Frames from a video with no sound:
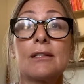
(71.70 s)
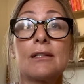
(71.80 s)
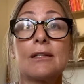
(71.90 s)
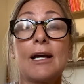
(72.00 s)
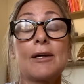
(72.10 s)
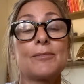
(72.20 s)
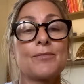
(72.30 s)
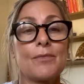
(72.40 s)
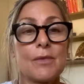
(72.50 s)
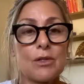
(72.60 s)
Yeah,
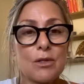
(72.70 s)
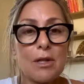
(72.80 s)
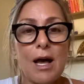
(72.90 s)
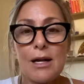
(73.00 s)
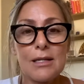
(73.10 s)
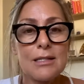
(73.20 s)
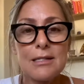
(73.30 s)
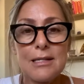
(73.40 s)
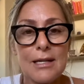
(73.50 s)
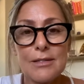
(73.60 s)
there's a lot. It's
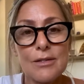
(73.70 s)
intense.